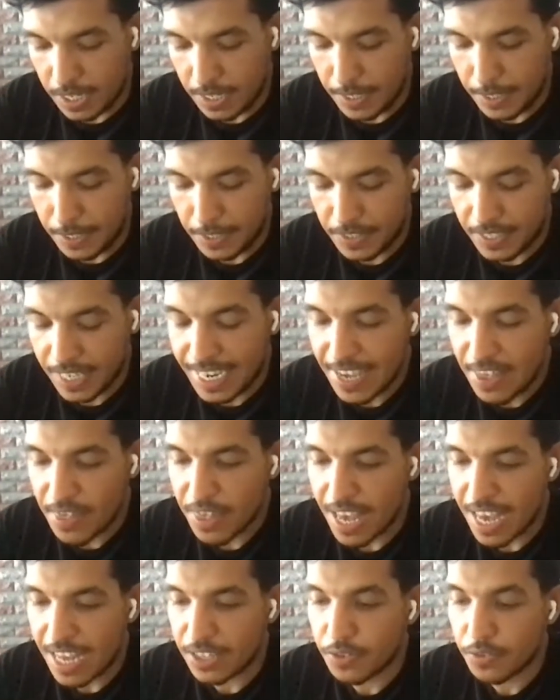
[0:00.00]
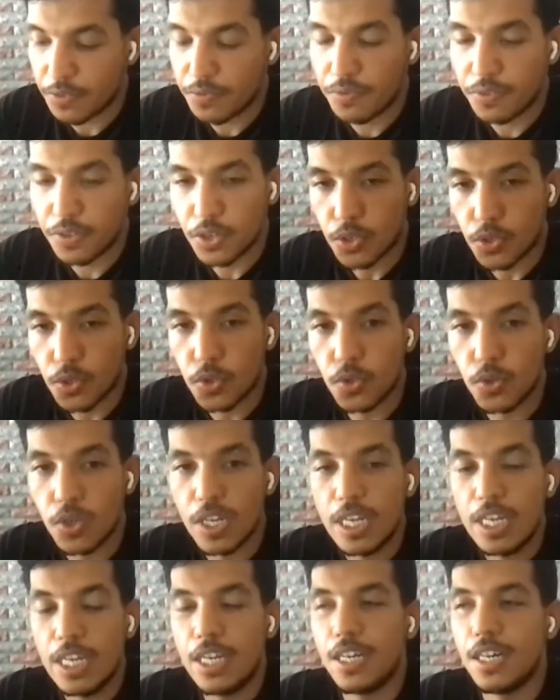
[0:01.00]
saying that Faro
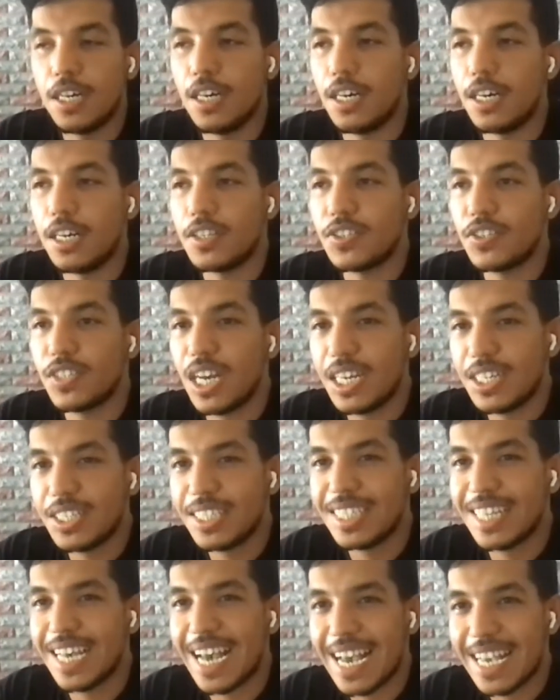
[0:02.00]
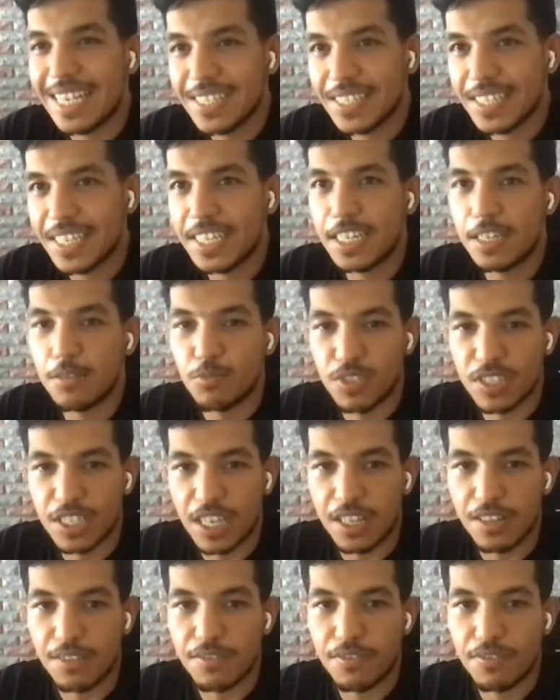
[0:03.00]
started asking
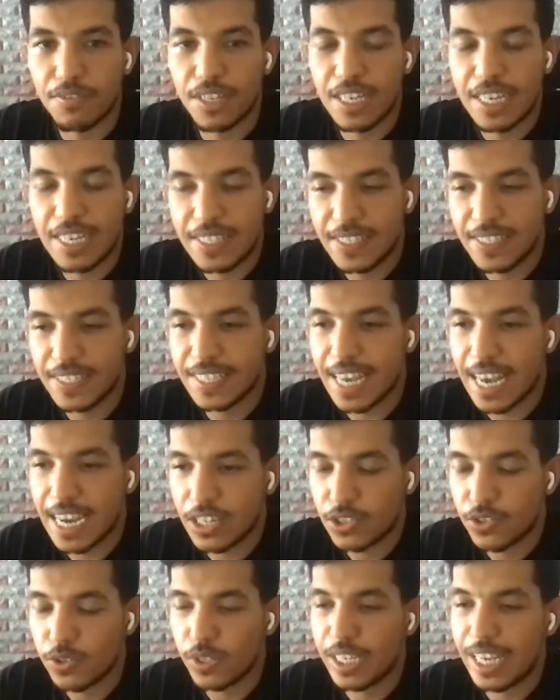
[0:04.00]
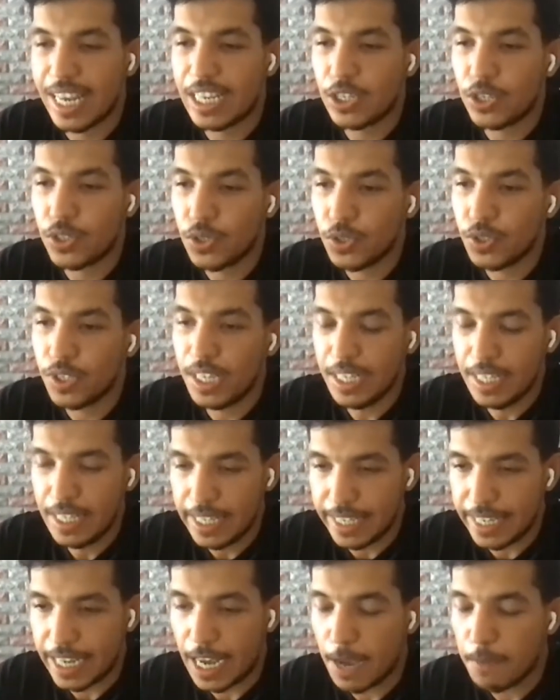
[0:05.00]
himself, is it actually a good
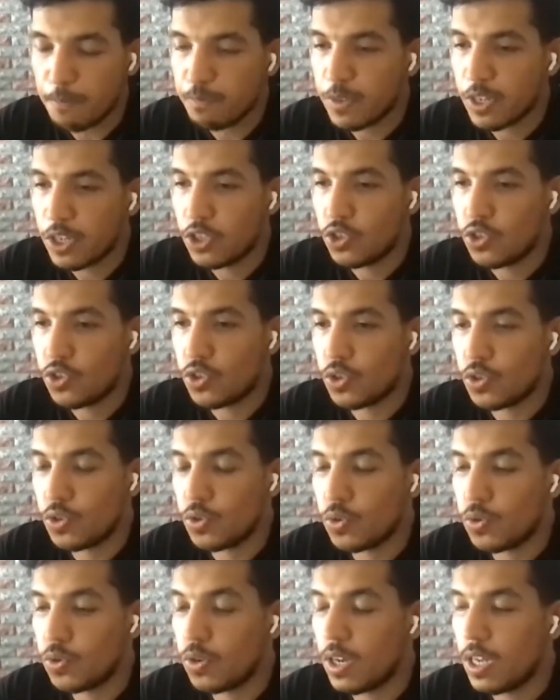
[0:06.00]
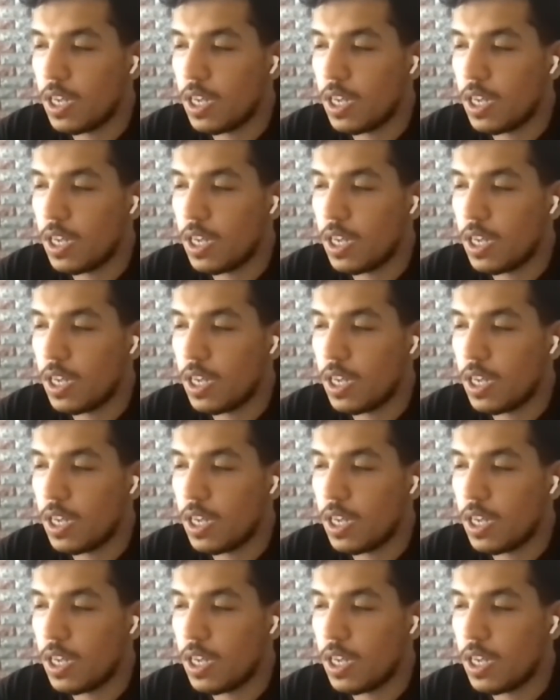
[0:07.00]
idea to